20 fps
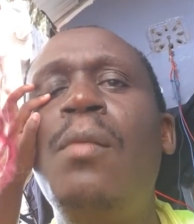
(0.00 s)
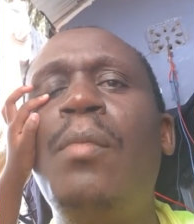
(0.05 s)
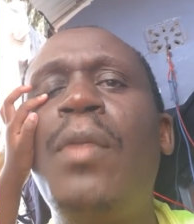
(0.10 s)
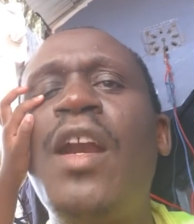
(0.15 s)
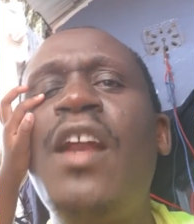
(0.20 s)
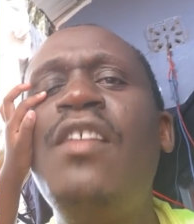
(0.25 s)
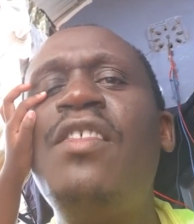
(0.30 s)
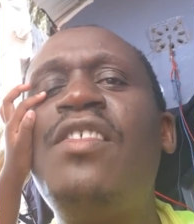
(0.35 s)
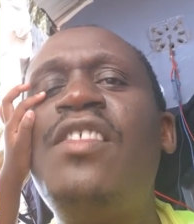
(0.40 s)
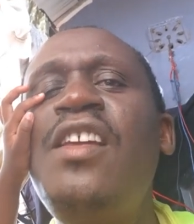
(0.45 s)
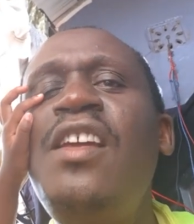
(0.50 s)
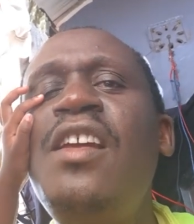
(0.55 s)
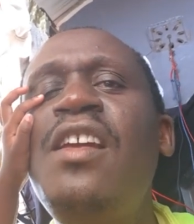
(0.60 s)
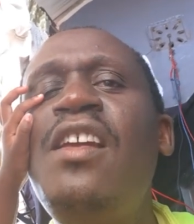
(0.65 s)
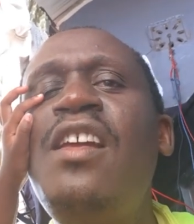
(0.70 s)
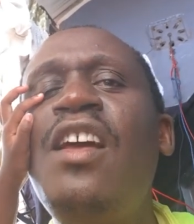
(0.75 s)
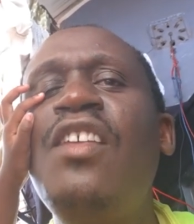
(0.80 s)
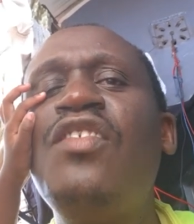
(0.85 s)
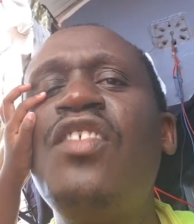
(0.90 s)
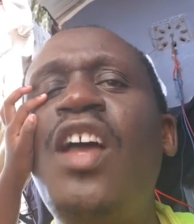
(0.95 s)
but I think
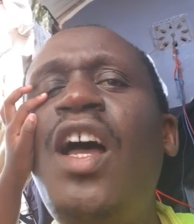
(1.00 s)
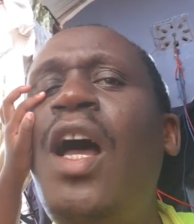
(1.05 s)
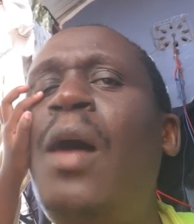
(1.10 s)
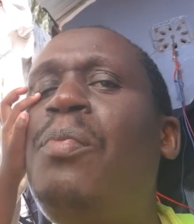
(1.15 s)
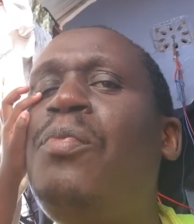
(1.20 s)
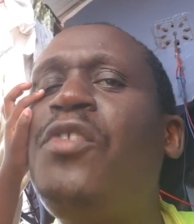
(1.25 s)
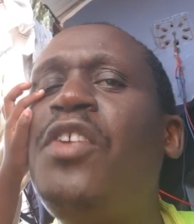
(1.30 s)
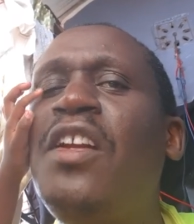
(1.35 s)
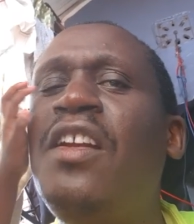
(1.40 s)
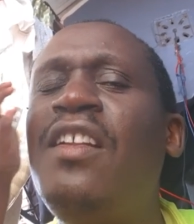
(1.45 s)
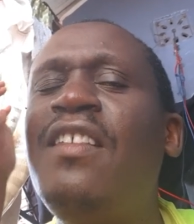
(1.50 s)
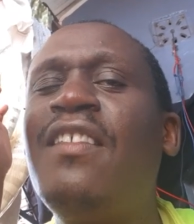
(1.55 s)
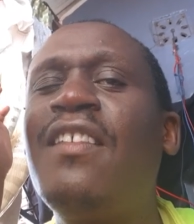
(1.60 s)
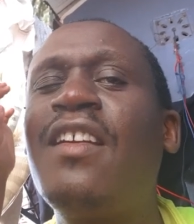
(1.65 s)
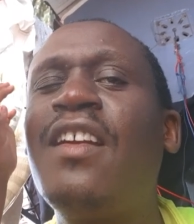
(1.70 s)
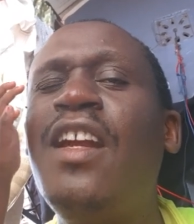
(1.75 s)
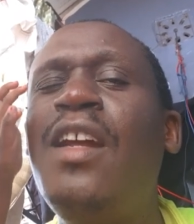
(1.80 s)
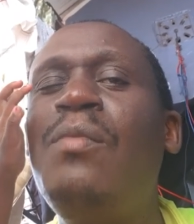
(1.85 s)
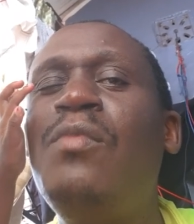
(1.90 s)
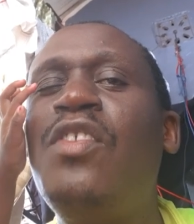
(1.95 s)
he has aptly
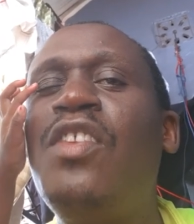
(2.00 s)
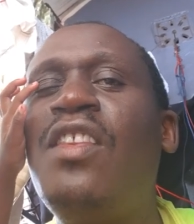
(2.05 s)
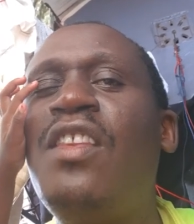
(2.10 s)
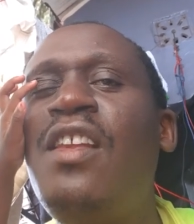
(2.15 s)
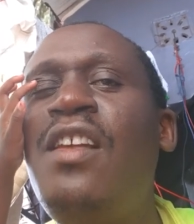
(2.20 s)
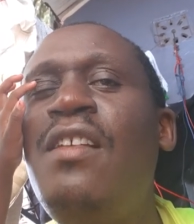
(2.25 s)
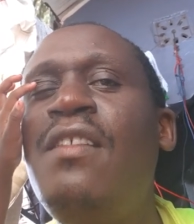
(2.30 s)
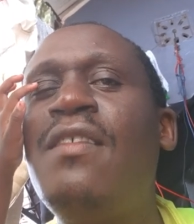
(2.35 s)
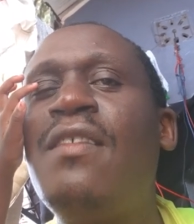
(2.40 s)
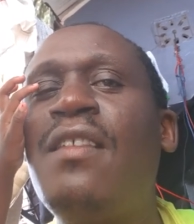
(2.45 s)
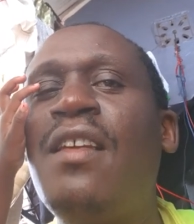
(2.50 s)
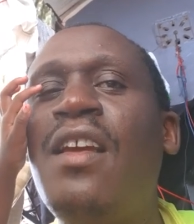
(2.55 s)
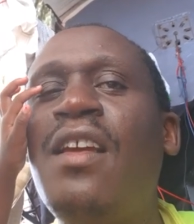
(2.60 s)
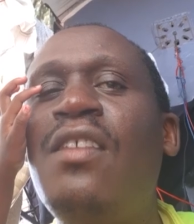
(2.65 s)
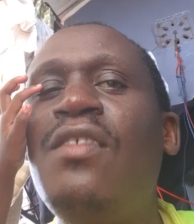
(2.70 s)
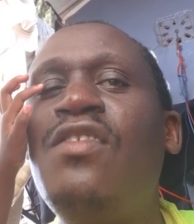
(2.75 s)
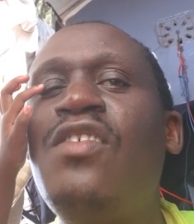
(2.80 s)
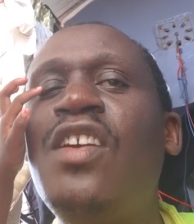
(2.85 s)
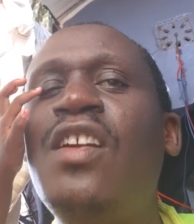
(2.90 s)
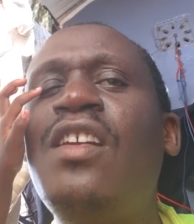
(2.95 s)
described this
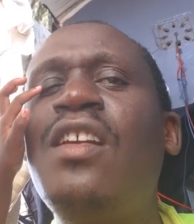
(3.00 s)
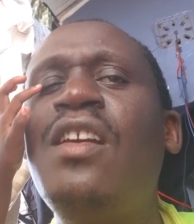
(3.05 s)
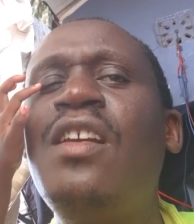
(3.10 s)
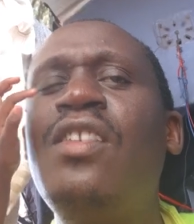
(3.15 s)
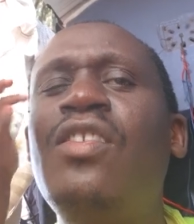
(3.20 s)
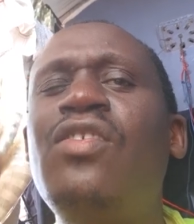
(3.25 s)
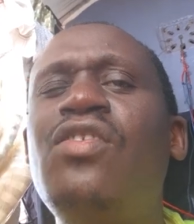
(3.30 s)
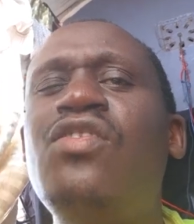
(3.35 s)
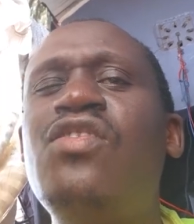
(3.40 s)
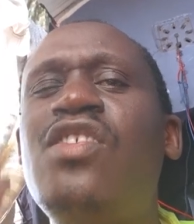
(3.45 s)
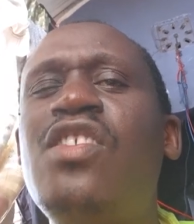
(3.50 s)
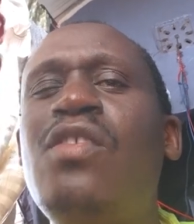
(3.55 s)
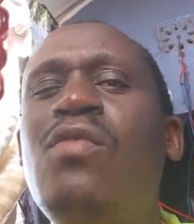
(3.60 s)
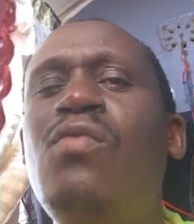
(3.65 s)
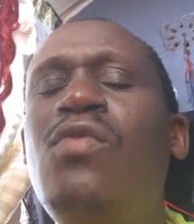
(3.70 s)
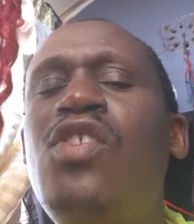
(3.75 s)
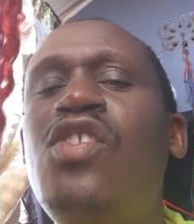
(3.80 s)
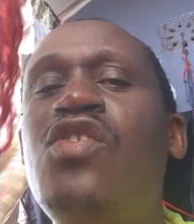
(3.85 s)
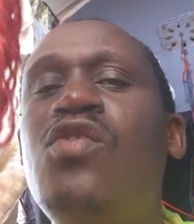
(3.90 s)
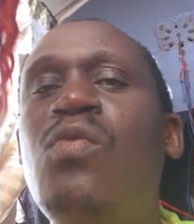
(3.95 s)
jet age in
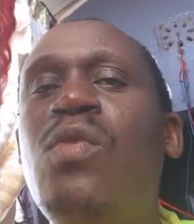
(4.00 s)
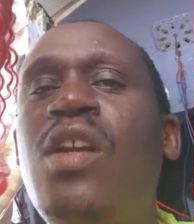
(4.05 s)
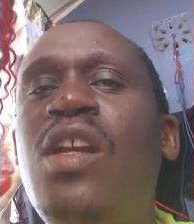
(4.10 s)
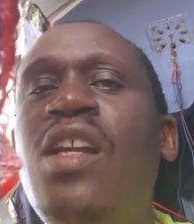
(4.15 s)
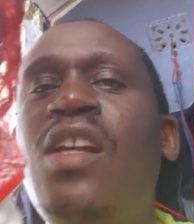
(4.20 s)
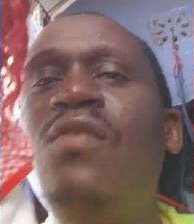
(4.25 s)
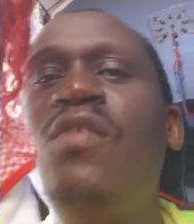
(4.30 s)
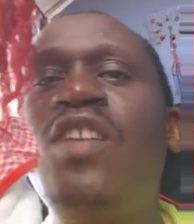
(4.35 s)
which we live